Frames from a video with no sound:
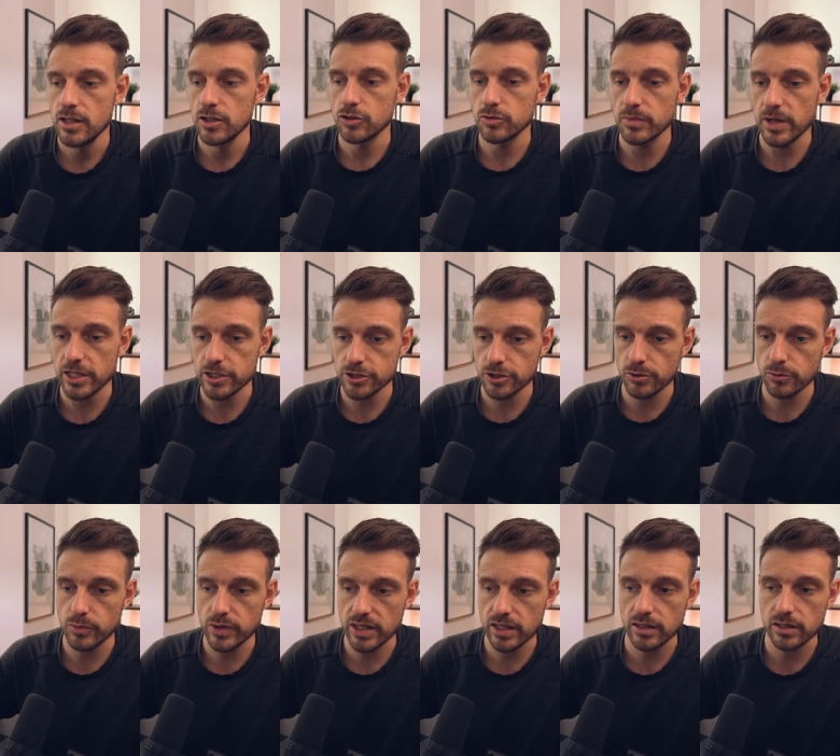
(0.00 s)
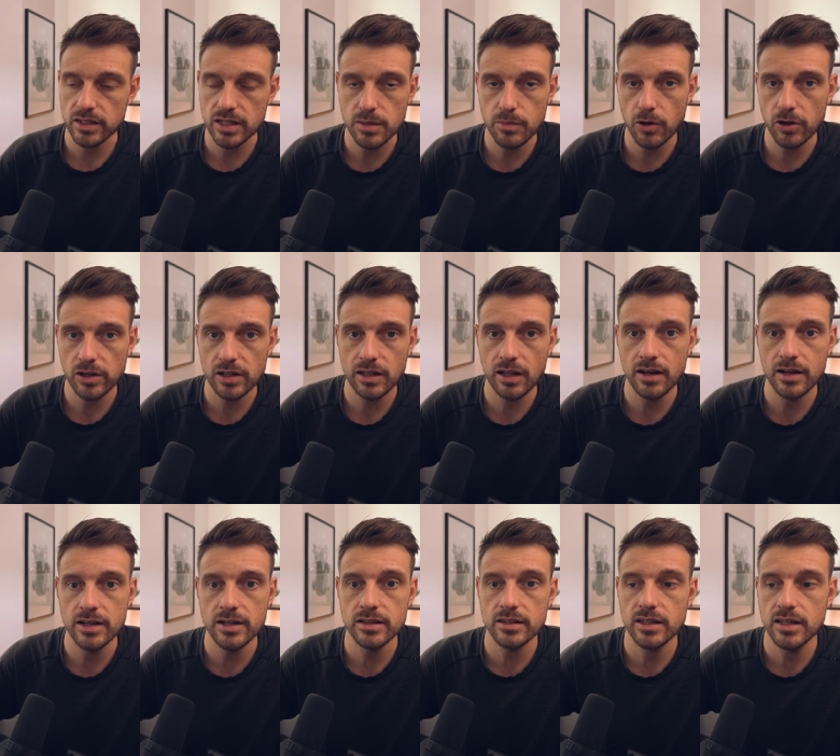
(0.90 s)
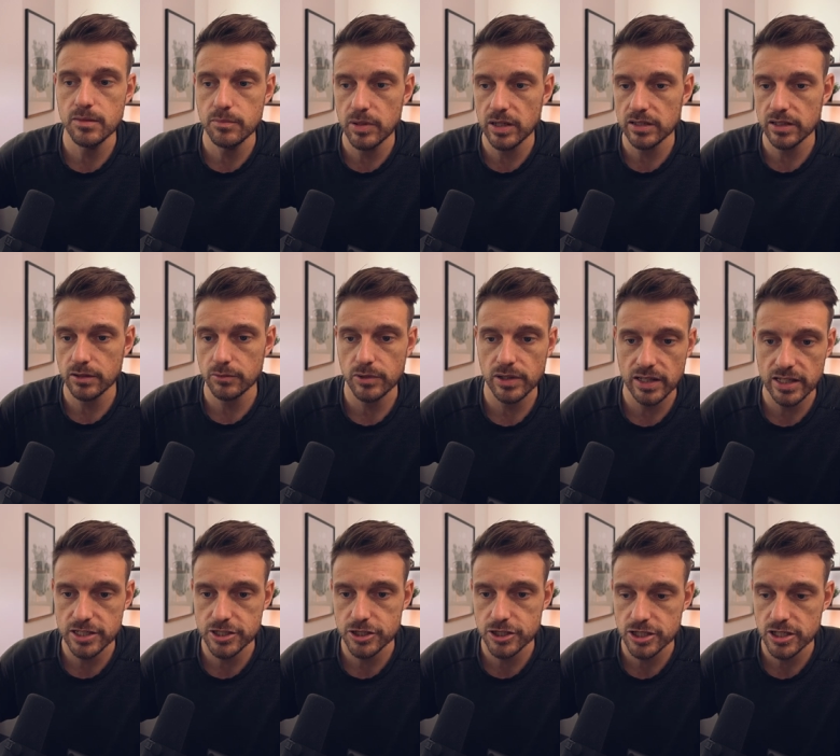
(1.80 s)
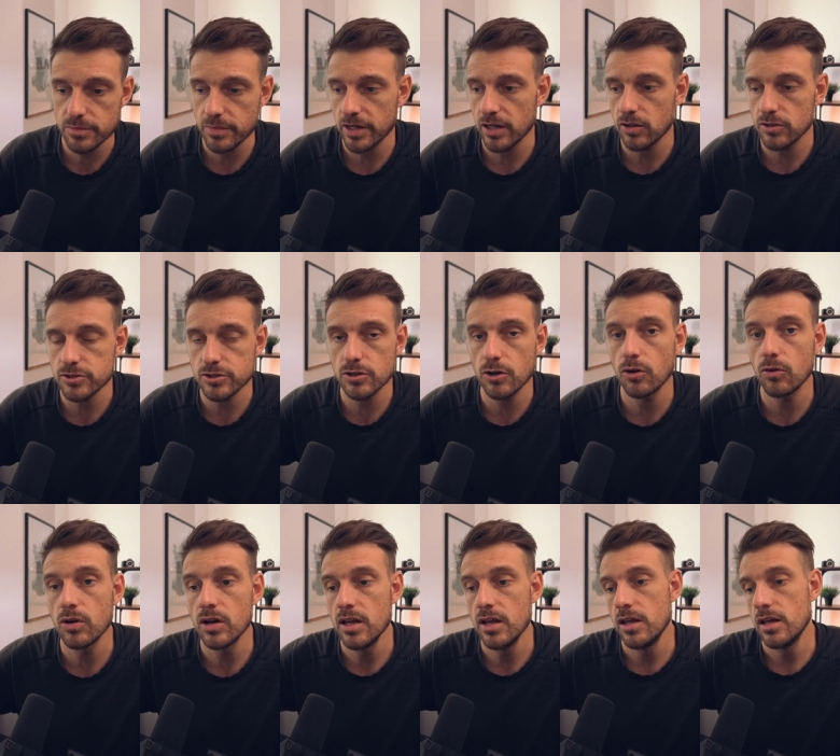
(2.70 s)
to make sure we can keep our client, keep building relationship, and also